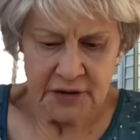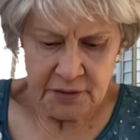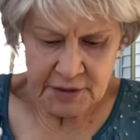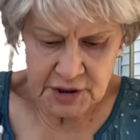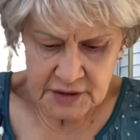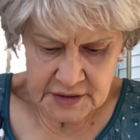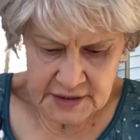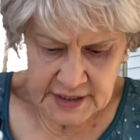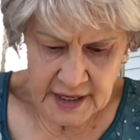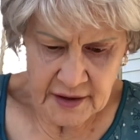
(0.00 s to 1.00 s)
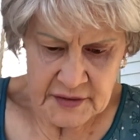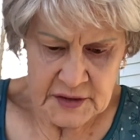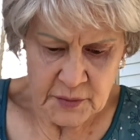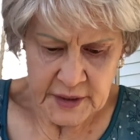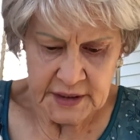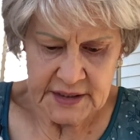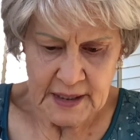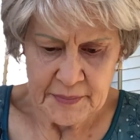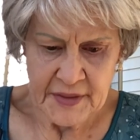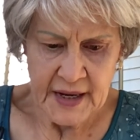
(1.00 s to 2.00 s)
too much else to say on this one,
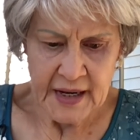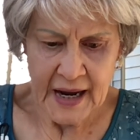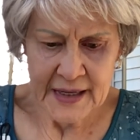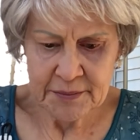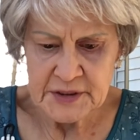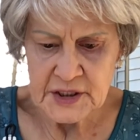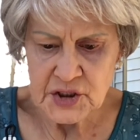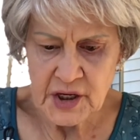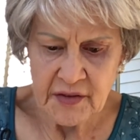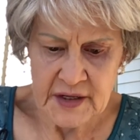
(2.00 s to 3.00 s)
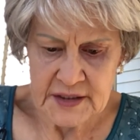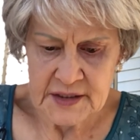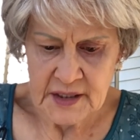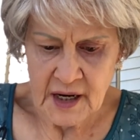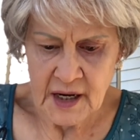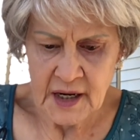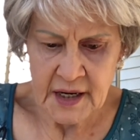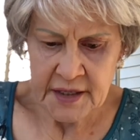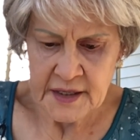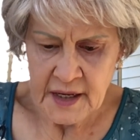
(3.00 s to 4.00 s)
except that I am stitching this
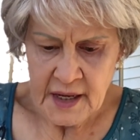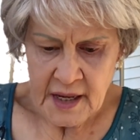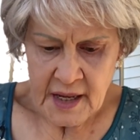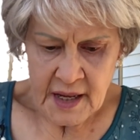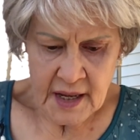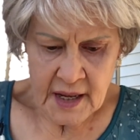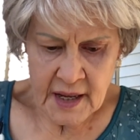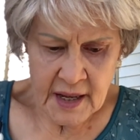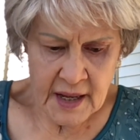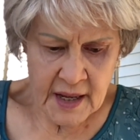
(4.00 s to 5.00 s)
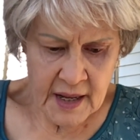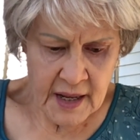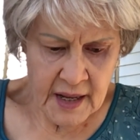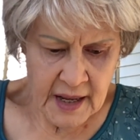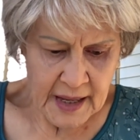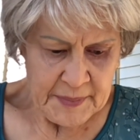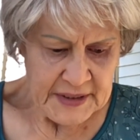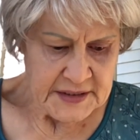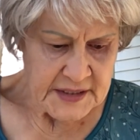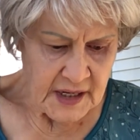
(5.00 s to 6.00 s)
on a
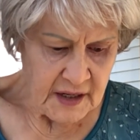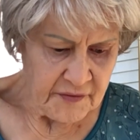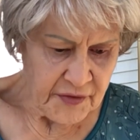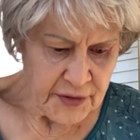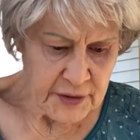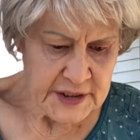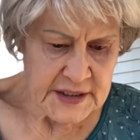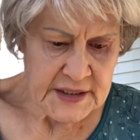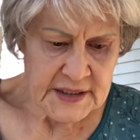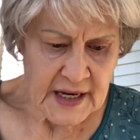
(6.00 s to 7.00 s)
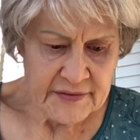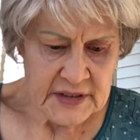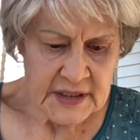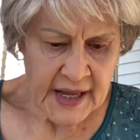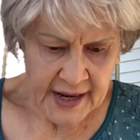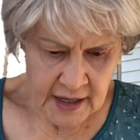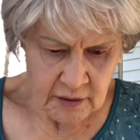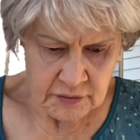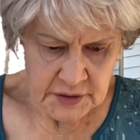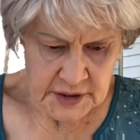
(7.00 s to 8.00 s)
piece of 37
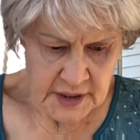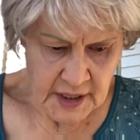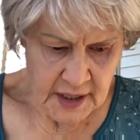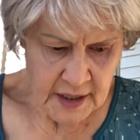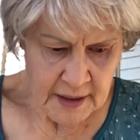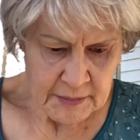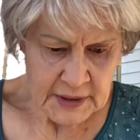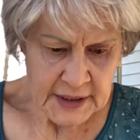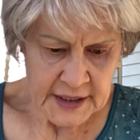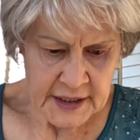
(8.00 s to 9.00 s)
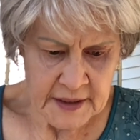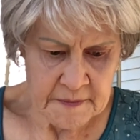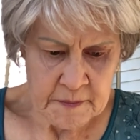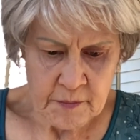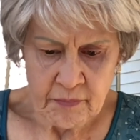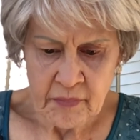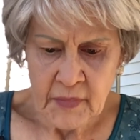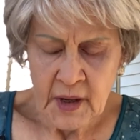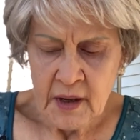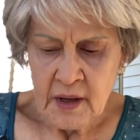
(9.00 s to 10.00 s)
count linen
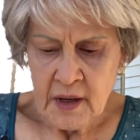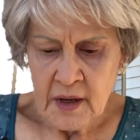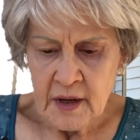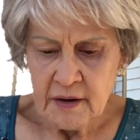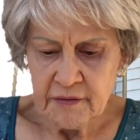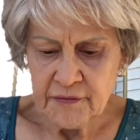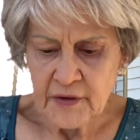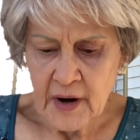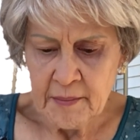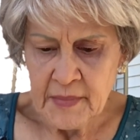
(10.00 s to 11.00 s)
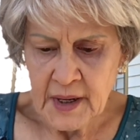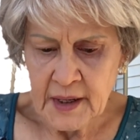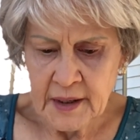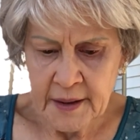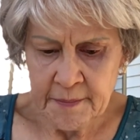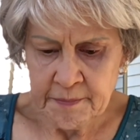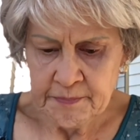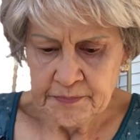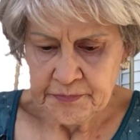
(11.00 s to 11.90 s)
from